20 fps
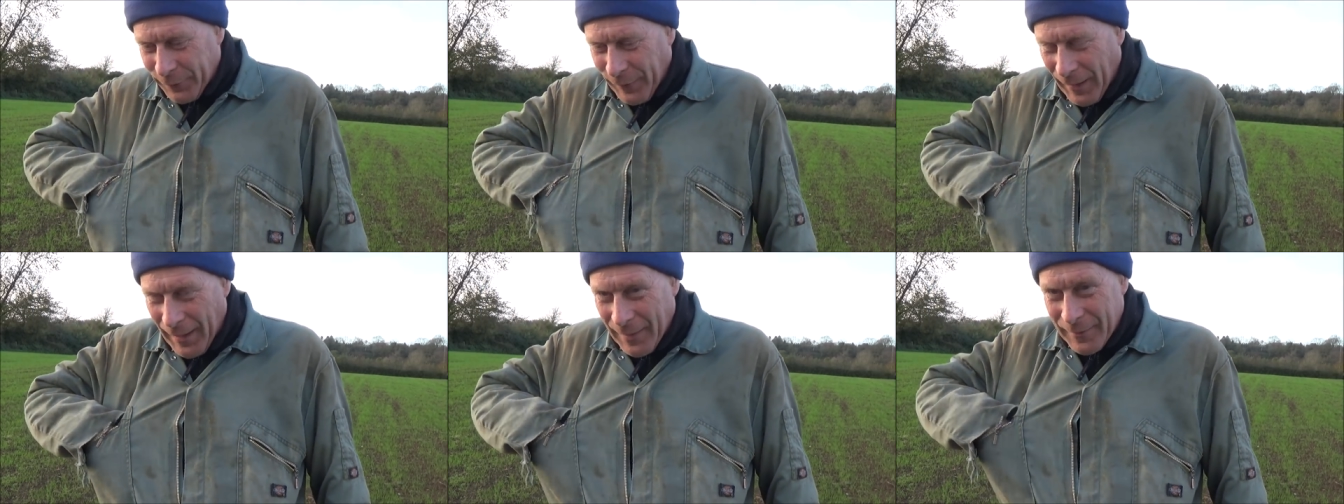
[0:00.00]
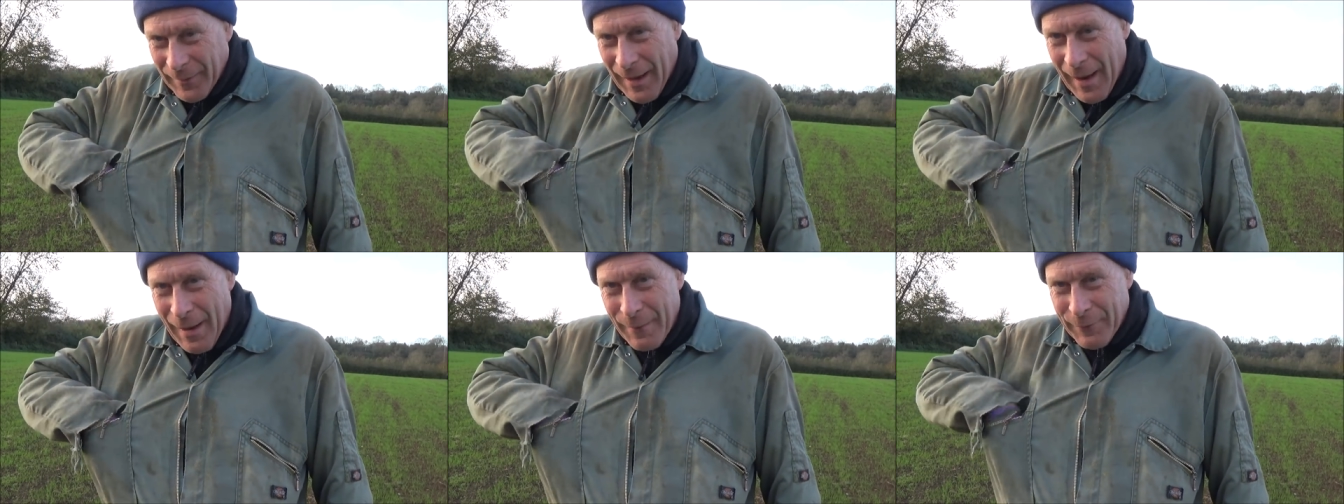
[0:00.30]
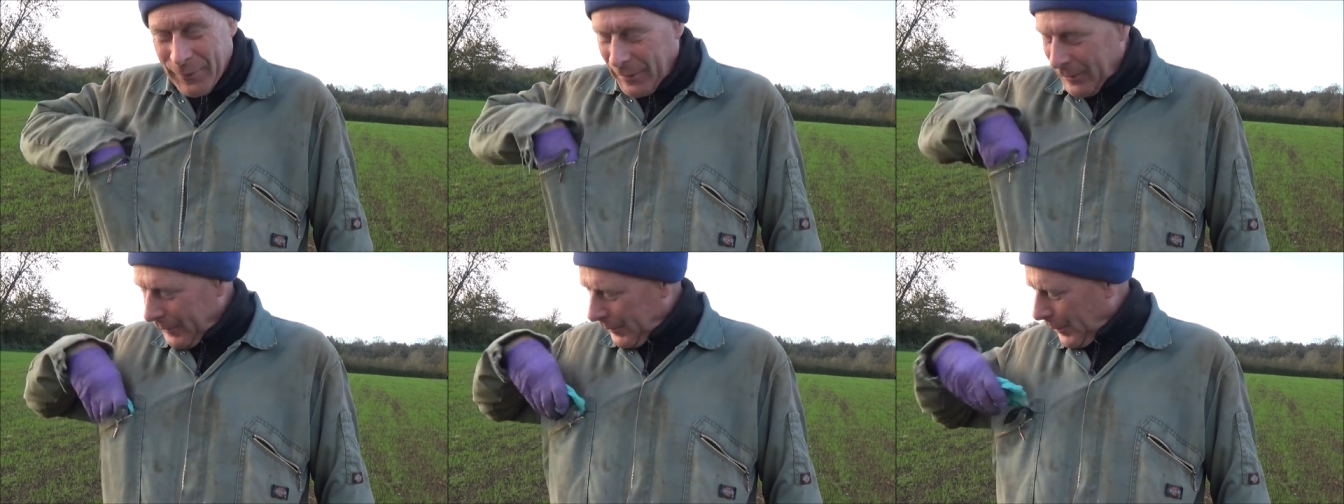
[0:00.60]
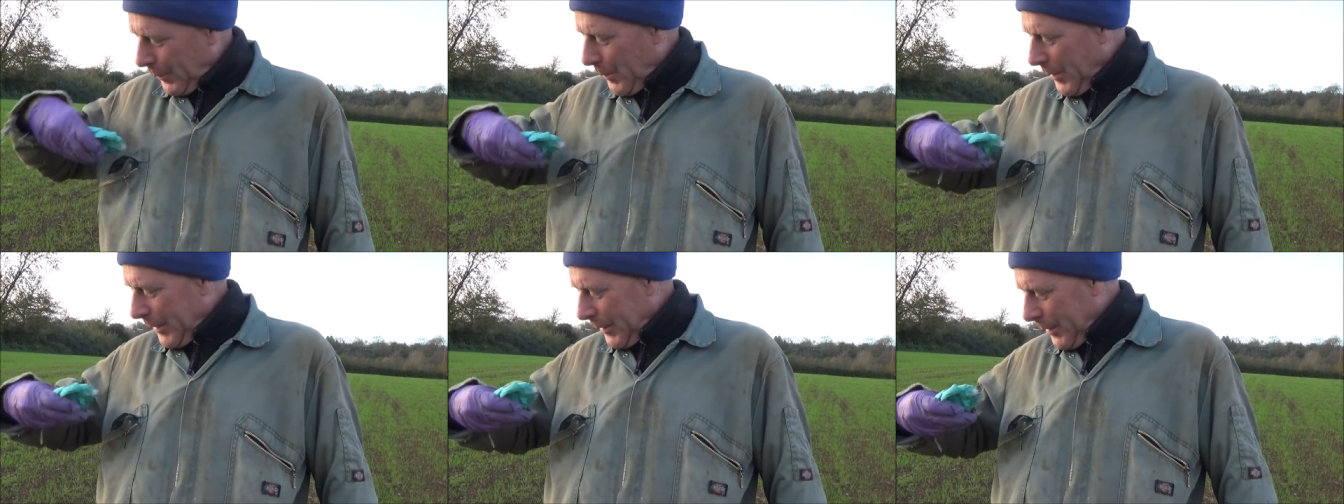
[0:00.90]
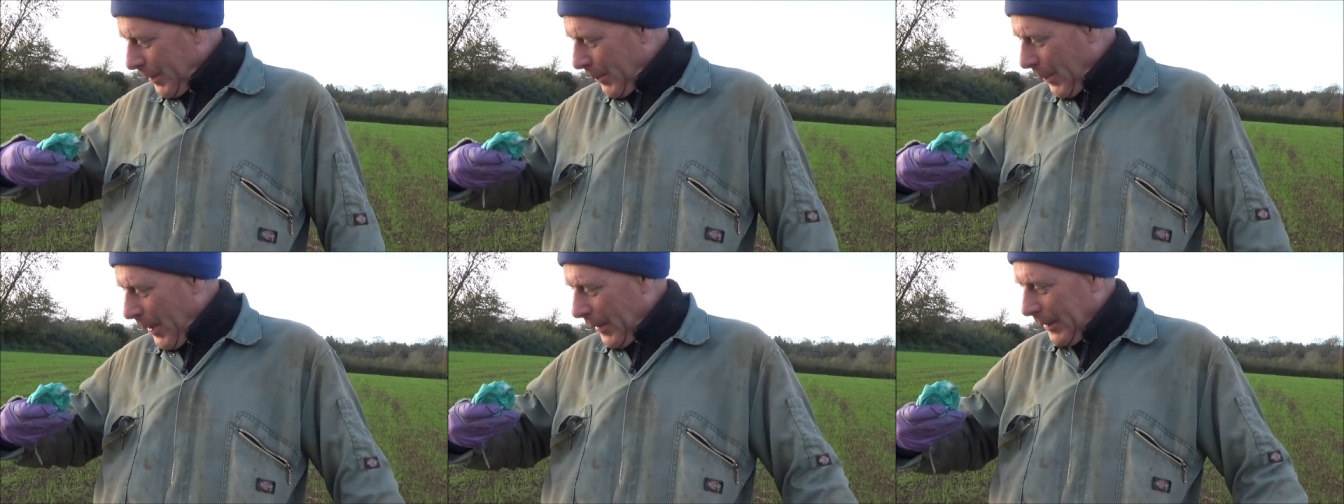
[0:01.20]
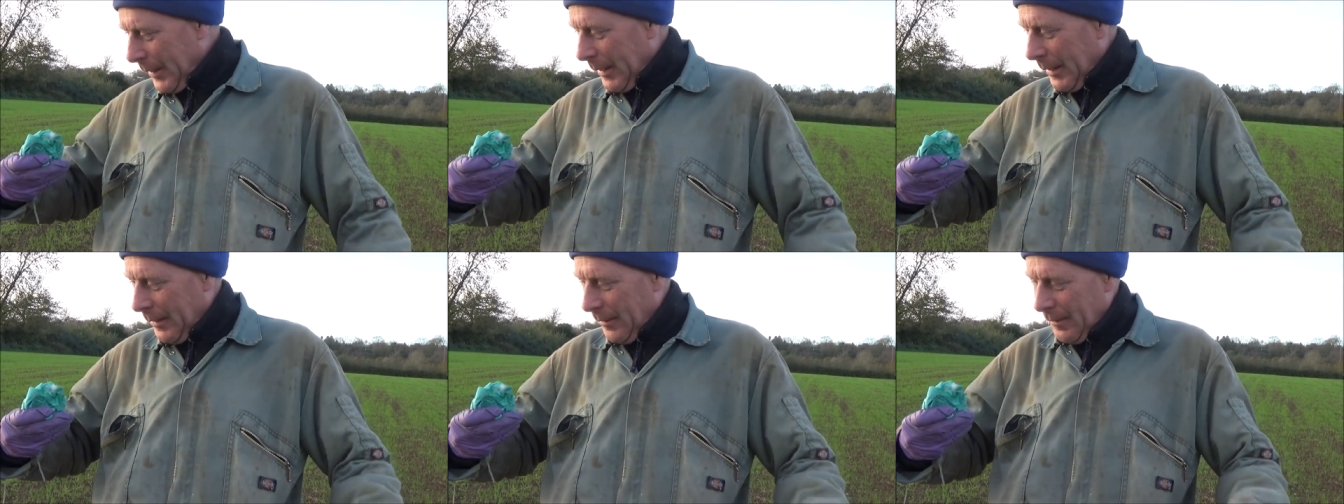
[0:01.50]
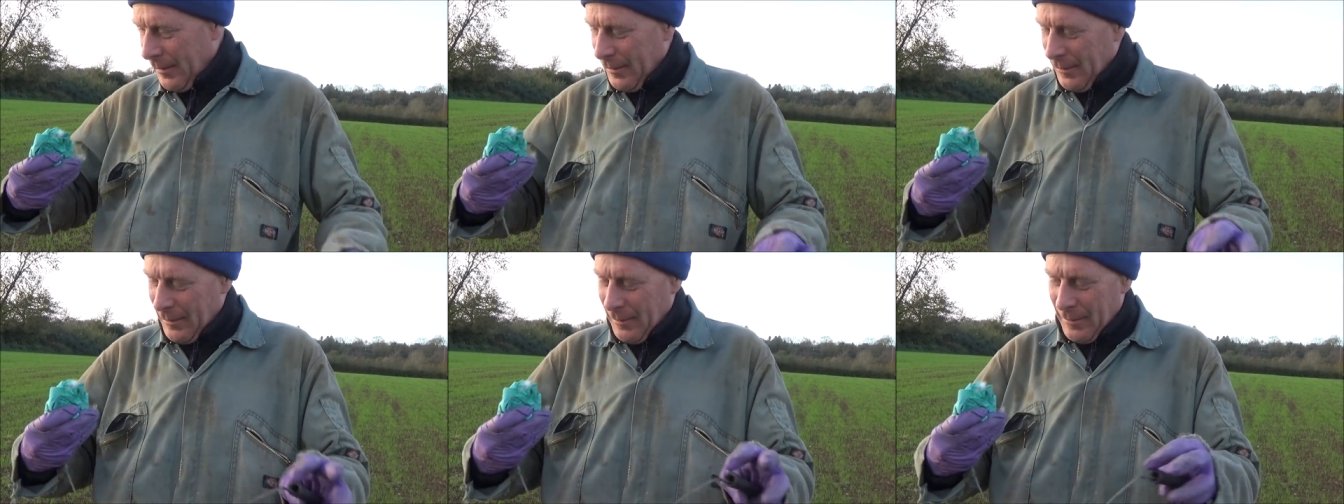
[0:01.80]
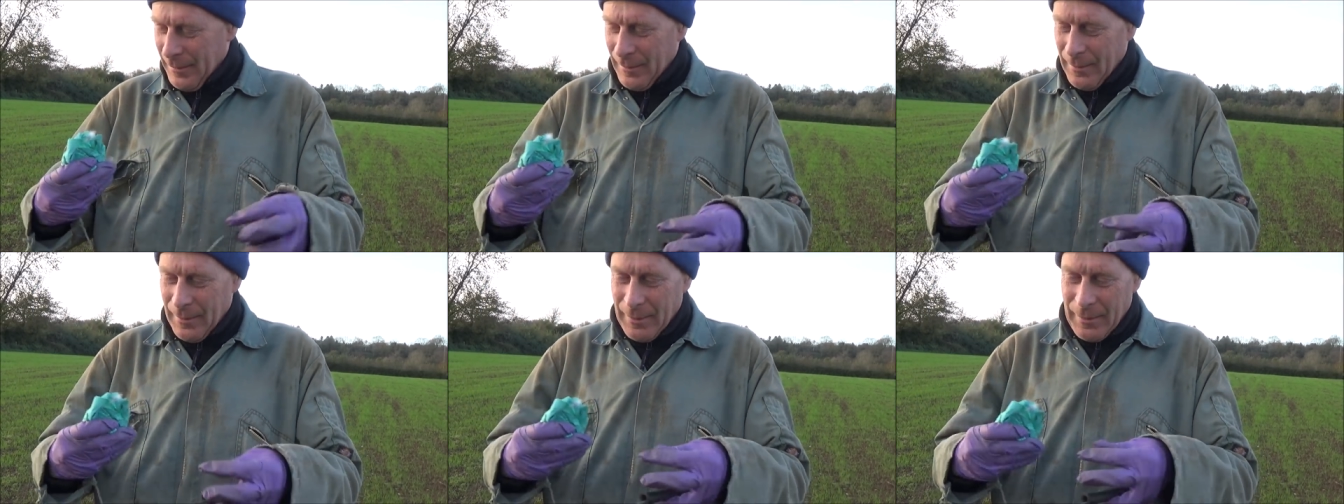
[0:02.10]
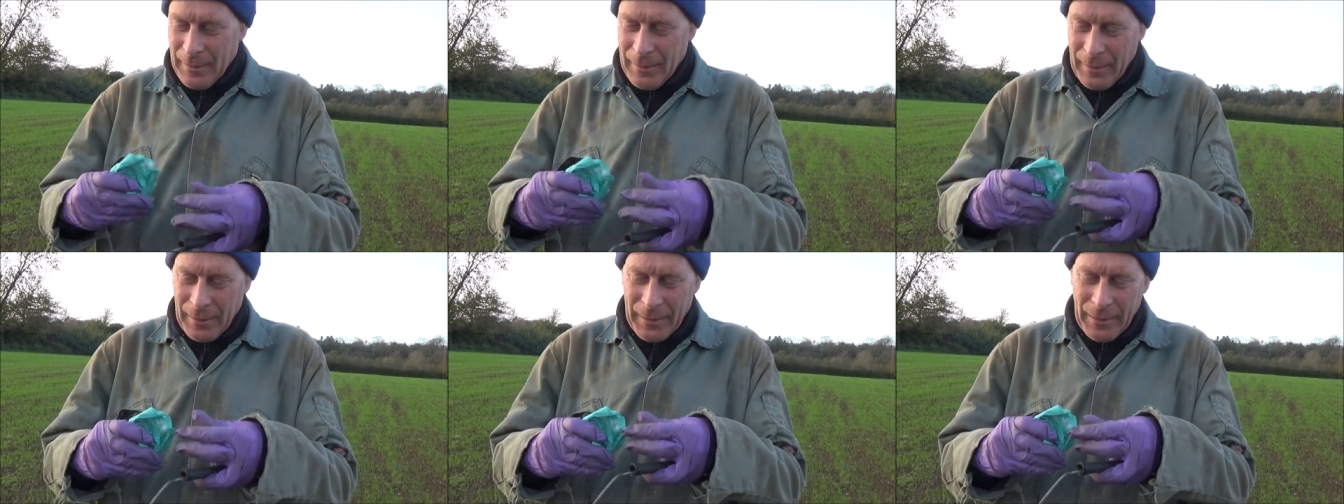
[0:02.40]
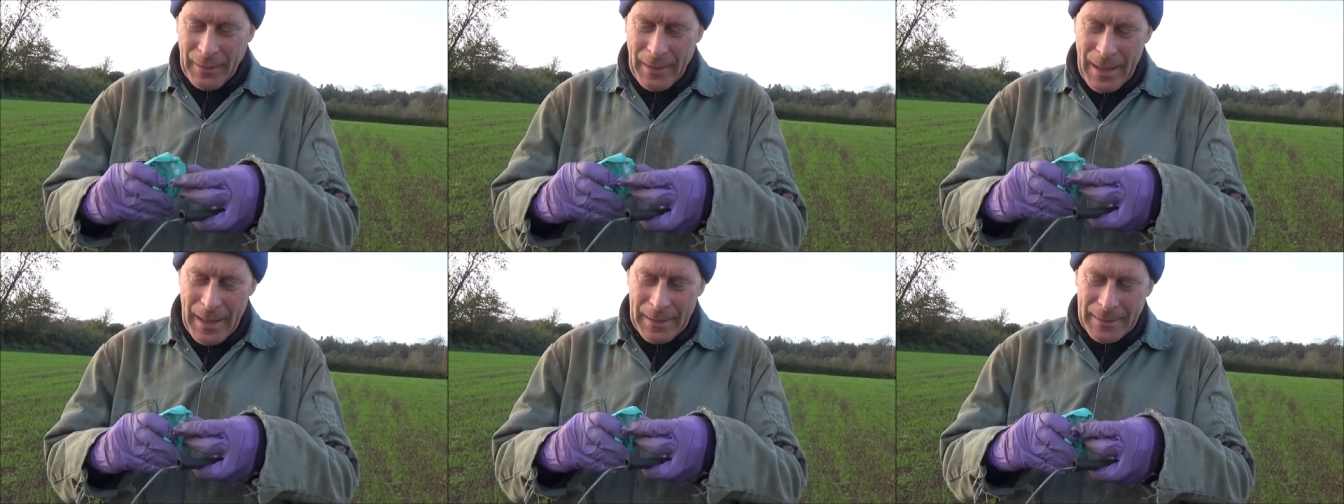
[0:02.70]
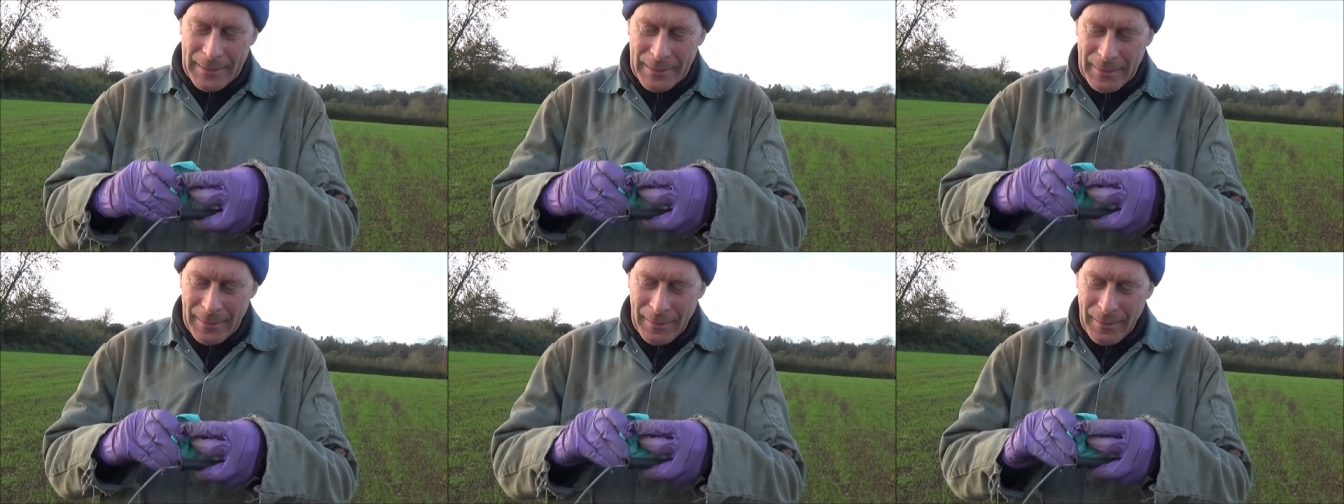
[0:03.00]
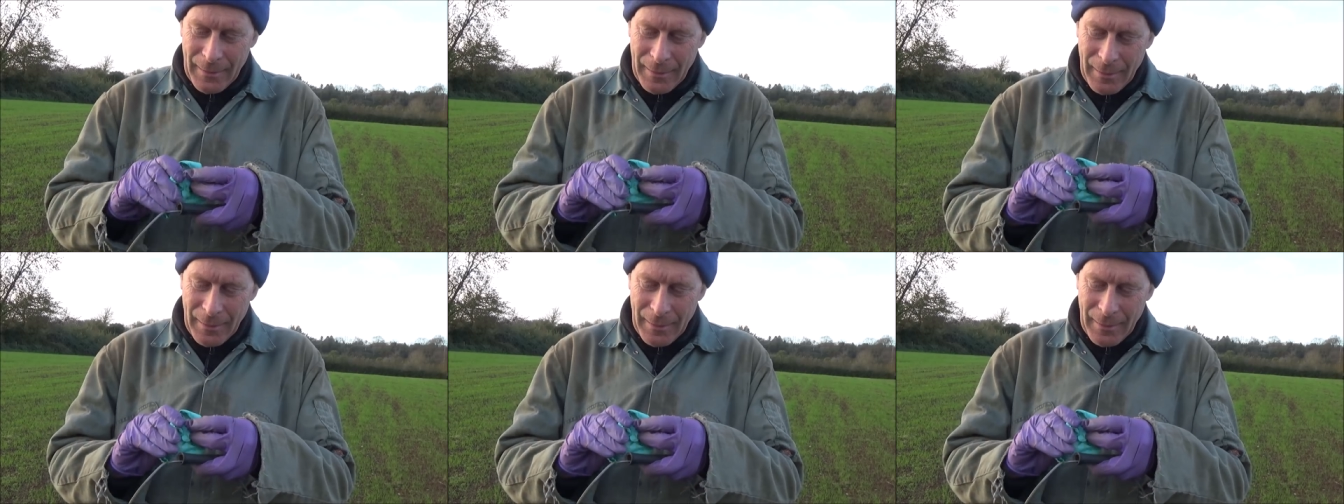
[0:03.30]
found evidence of Mr. Bunny. Look at this.